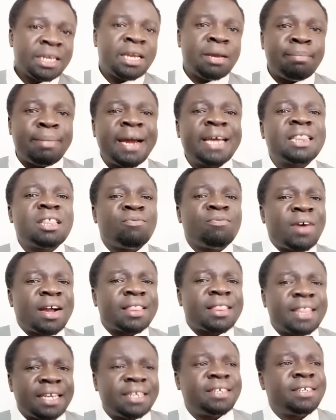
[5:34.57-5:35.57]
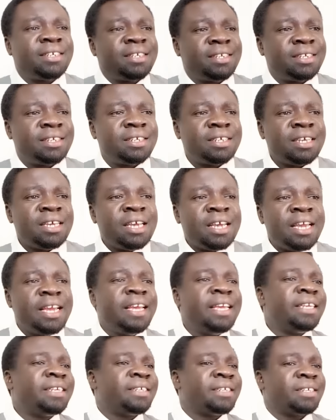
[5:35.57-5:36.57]
by the fact that
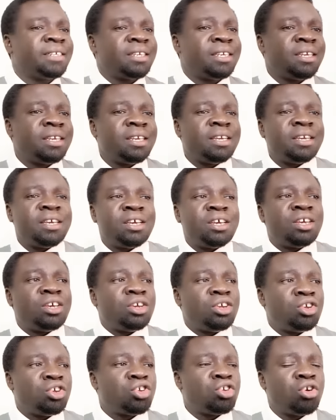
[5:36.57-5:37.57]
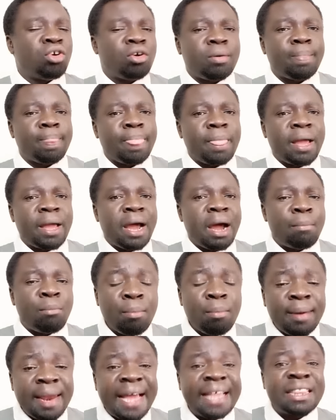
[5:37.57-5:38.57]
he is, you know,
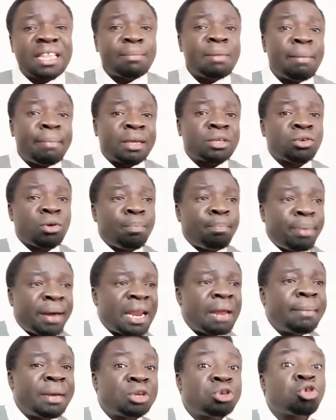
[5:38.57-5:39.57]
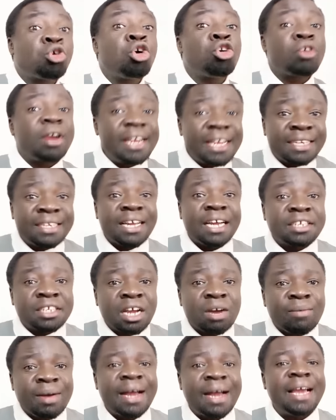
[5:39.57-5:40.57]
mobilizing members of parliament to contradict
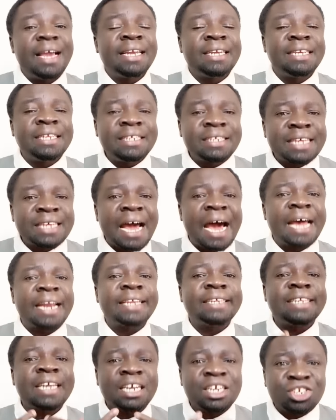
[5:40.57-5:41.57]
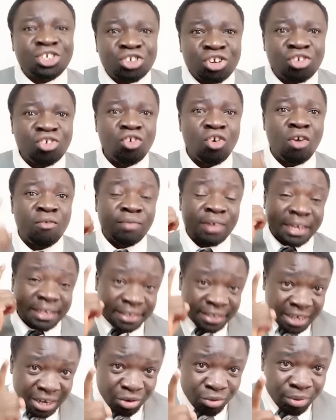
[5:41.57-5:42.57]
Gachagua. It is a rejection of
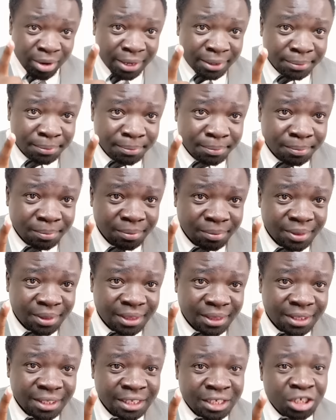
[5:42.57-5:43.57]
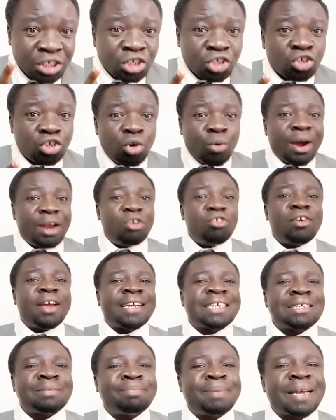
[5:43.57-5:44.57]
Gachagua. So what do you
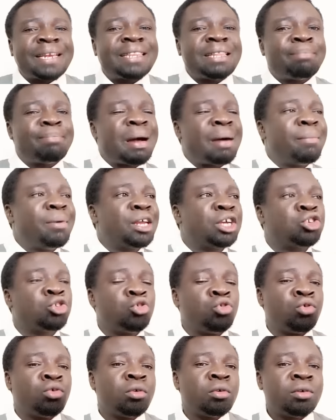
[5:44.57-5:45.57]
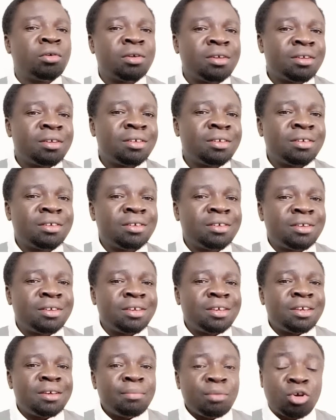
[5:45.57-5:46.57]
expect the public to do?
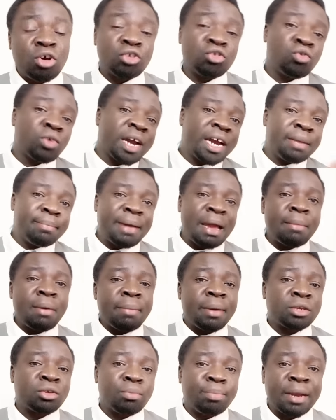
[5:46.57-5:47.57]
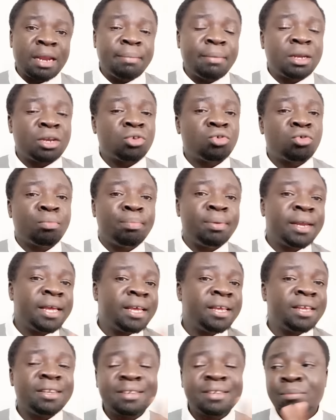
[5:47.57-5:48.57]
Because you can buy members of parliament to
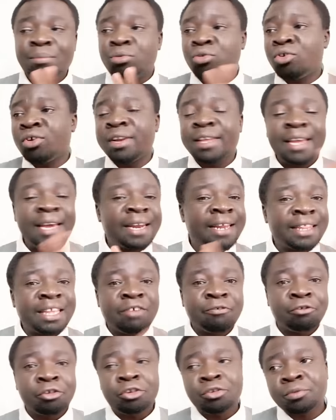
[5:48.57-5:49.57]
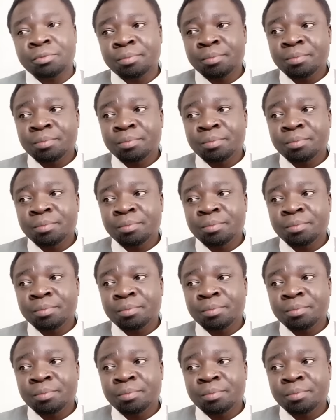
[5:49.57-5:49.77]
play some role here and there for you.